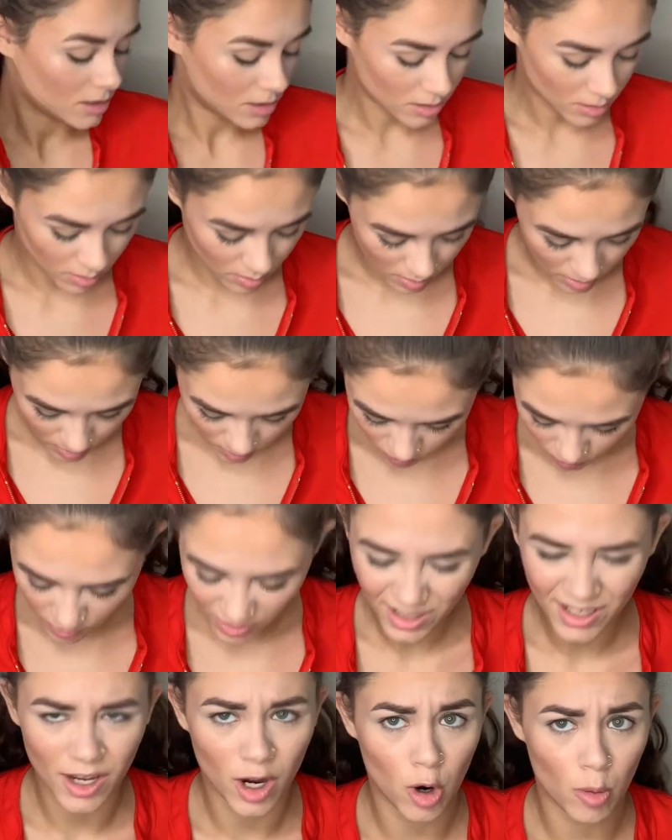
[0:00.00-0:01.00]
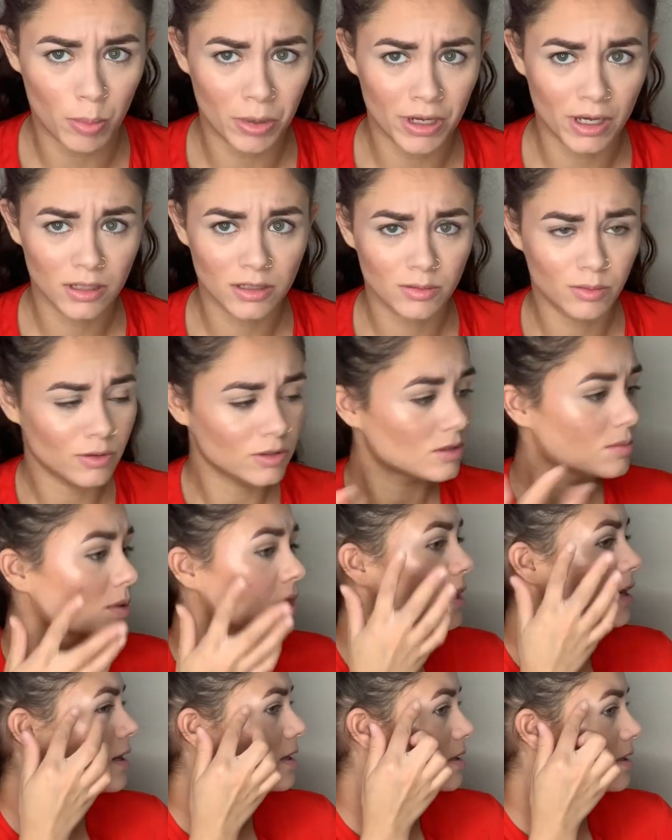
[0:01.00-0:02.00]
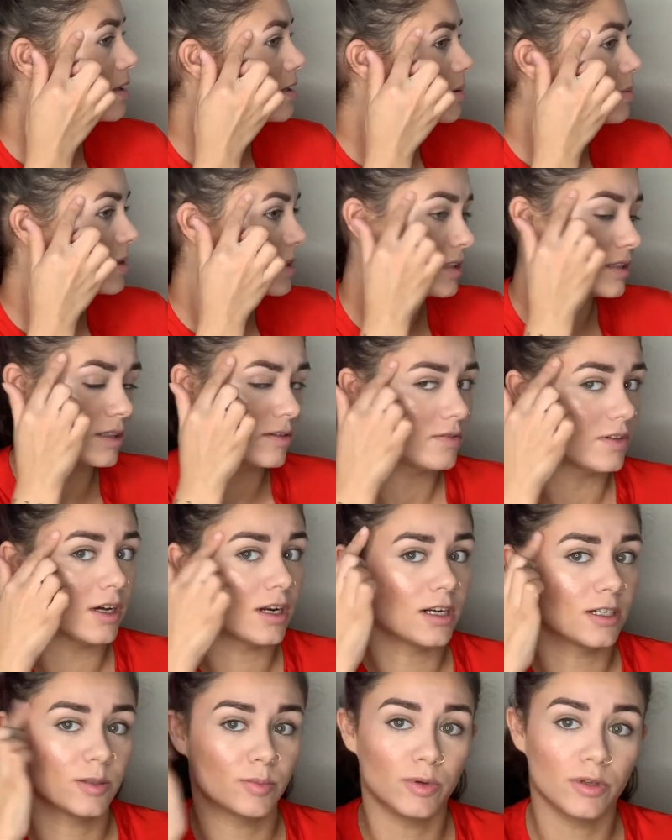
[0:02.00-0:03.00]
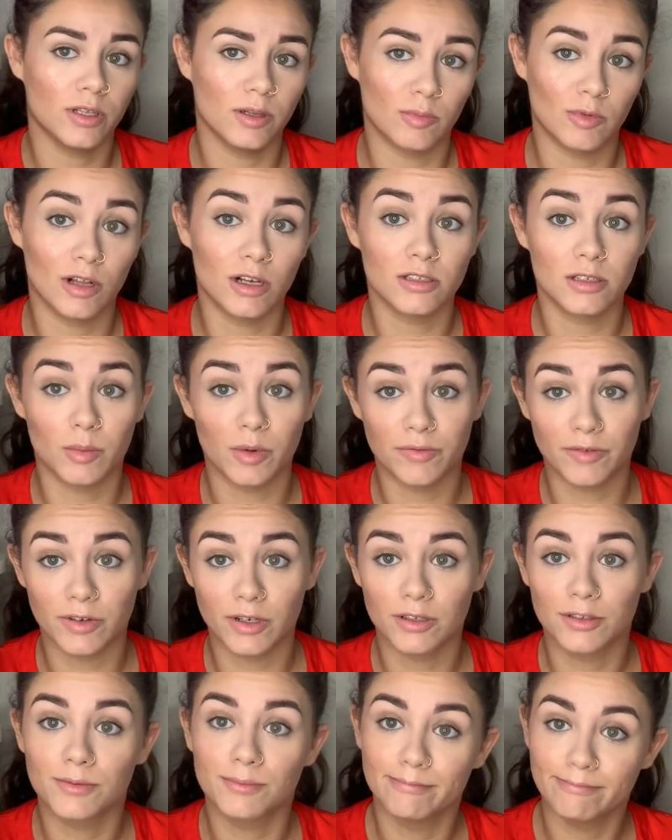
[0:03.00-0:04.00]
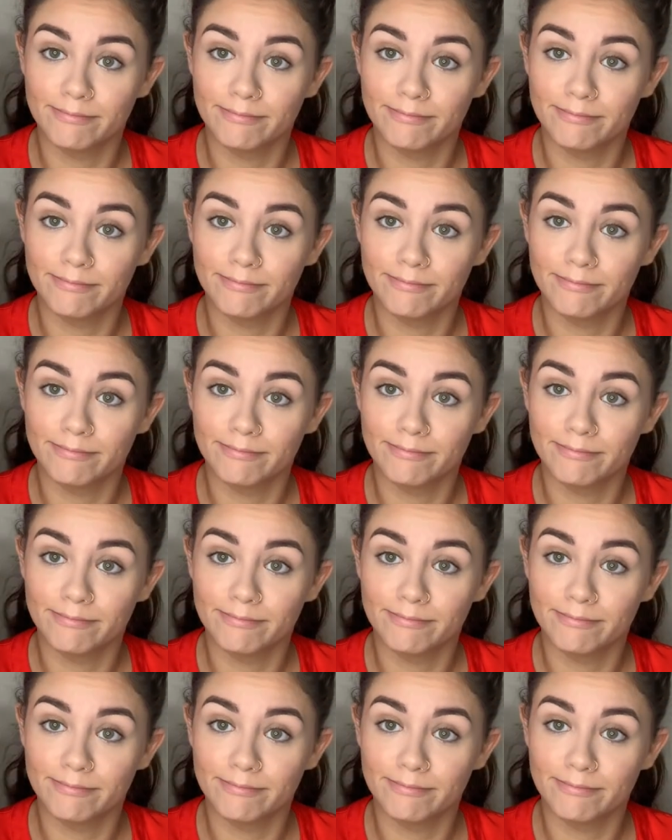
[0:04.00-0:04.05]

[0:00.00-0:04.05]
So I'm really hoping it's supposed to be a highlighter because if not, I just put lip gloss on my face.